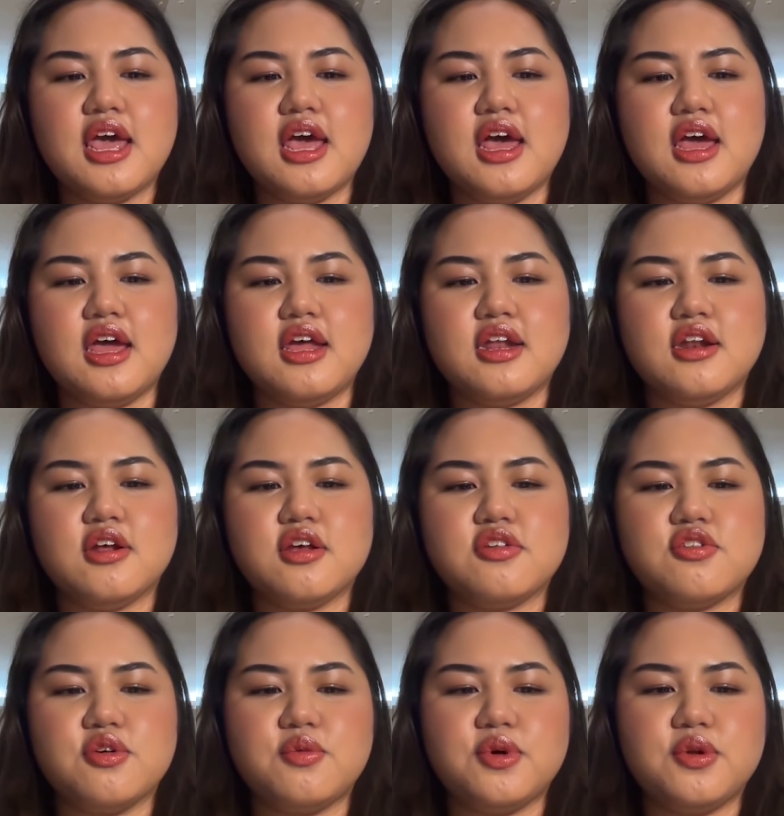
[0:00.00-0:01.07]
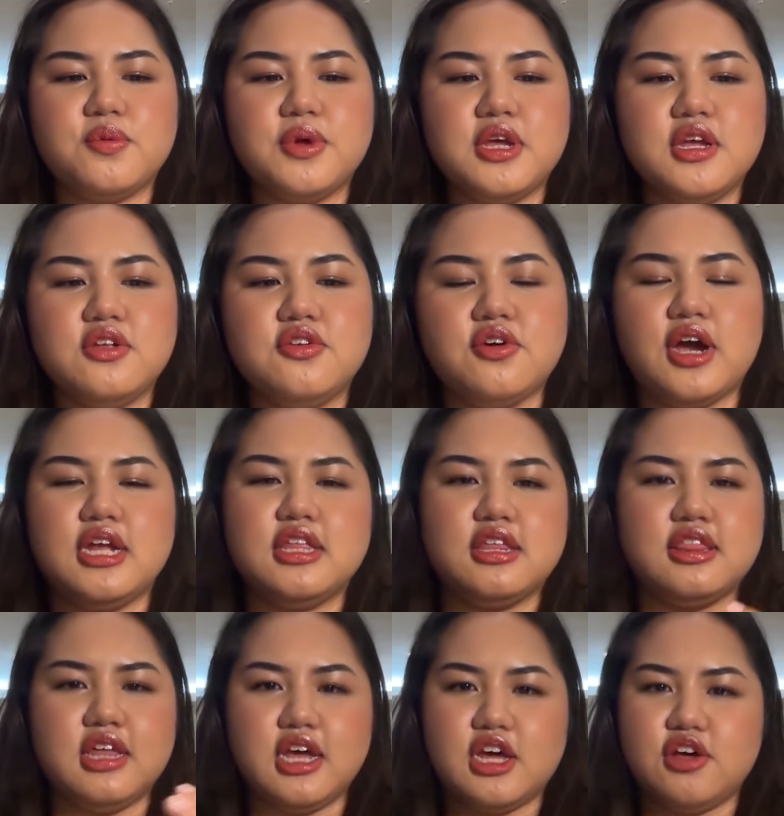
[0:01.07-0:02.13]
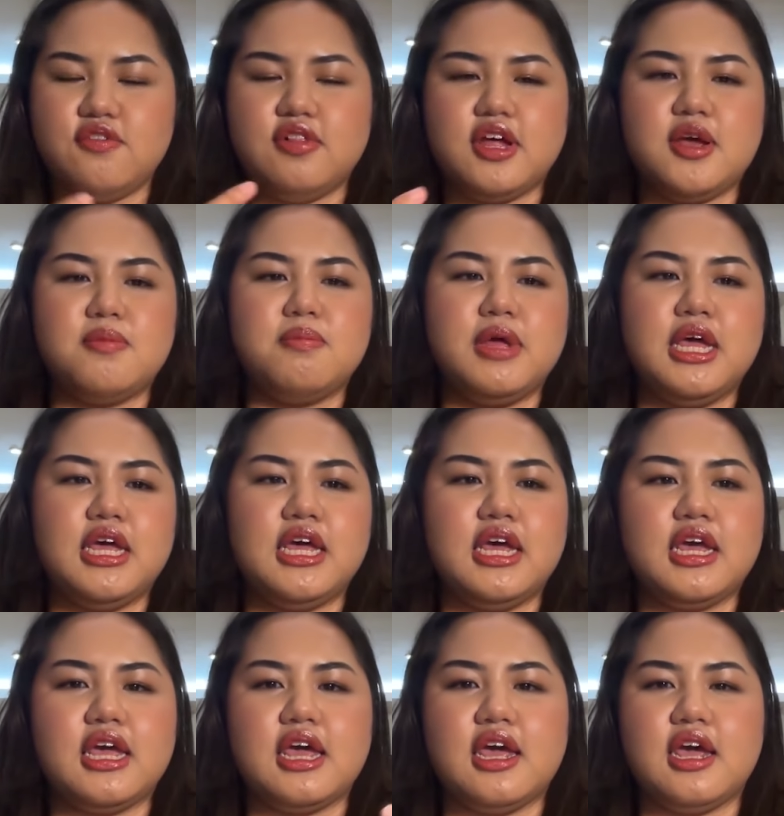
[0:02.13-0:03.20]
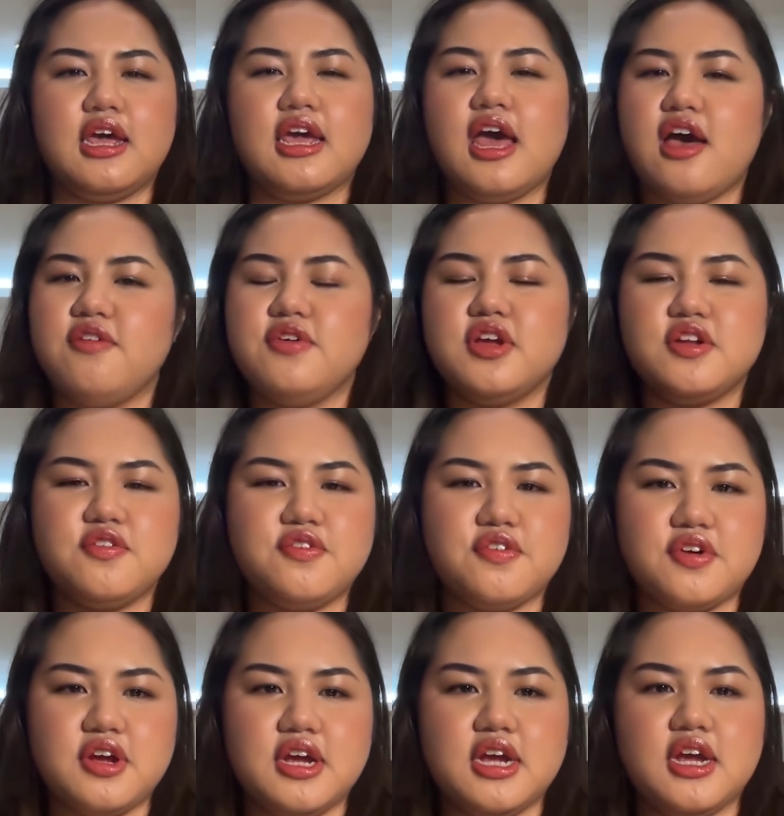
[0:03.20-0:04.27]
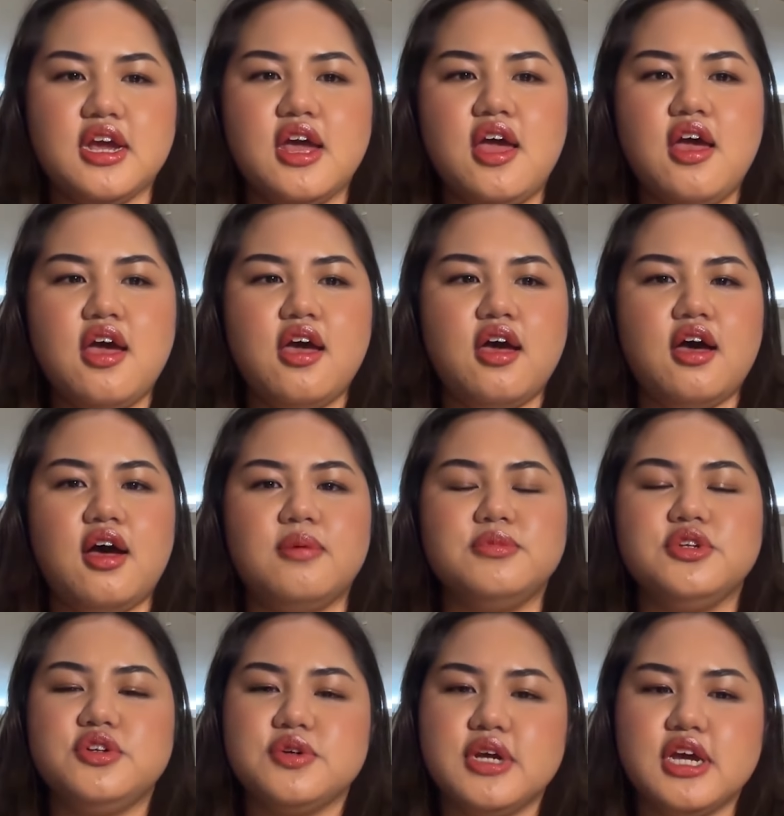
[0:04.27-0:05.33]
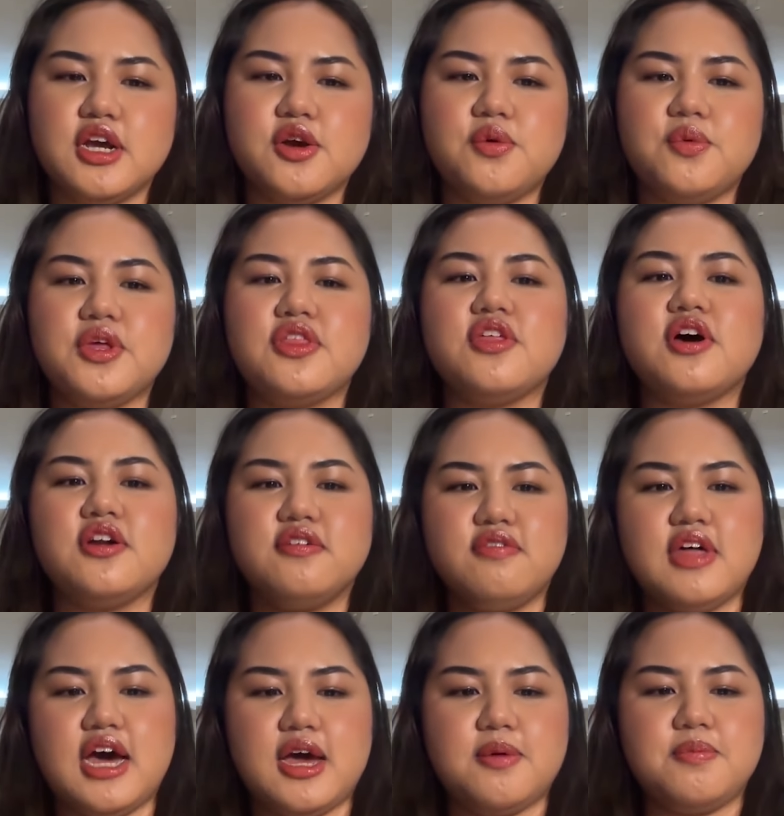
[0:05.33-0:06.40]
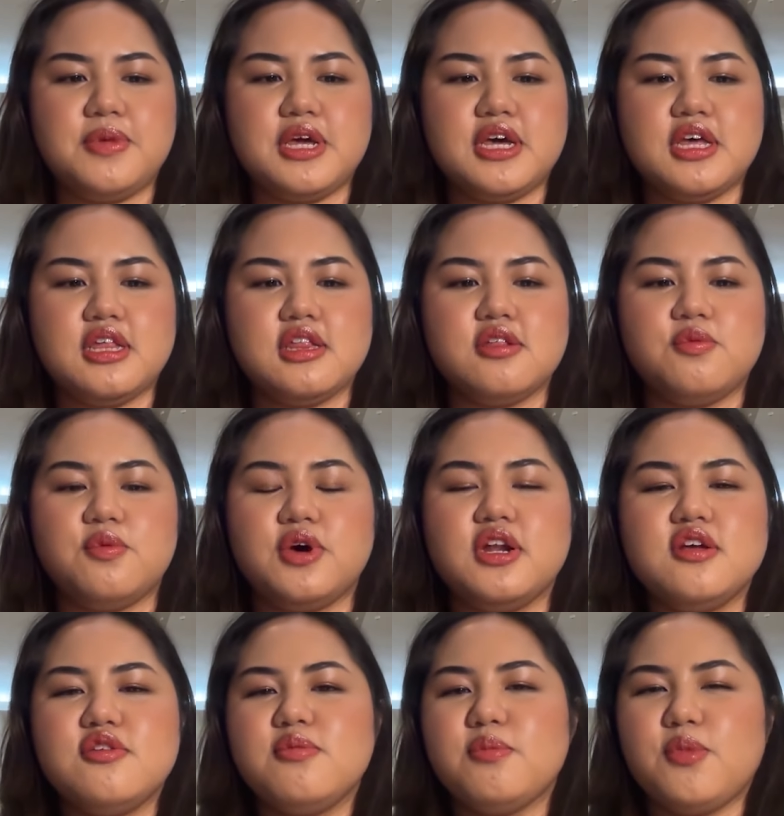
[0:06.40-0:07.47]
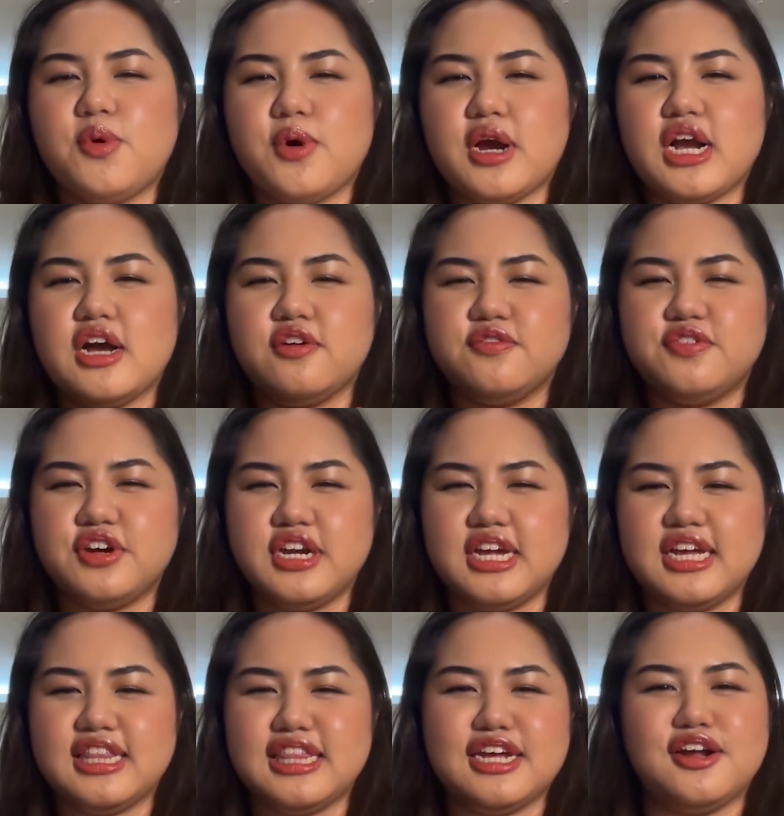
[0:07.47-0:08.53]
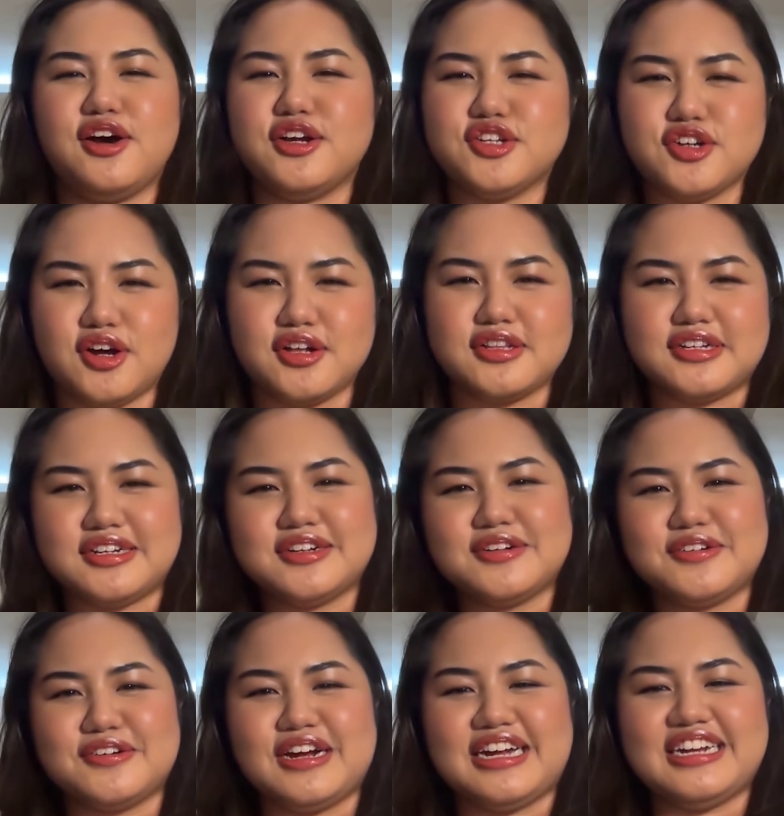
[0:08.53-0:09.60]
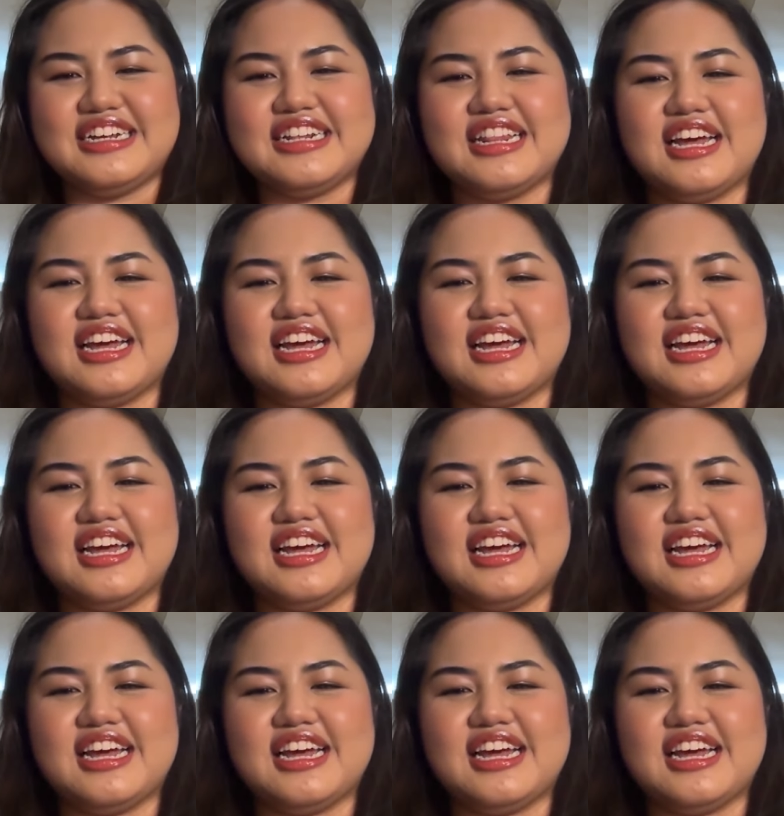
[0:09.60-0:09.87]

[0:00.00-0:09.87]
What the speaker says: And so when we tried to think of like making a caffeine-free drink, we thought of that, because what is more comforting than hot chocolate, right?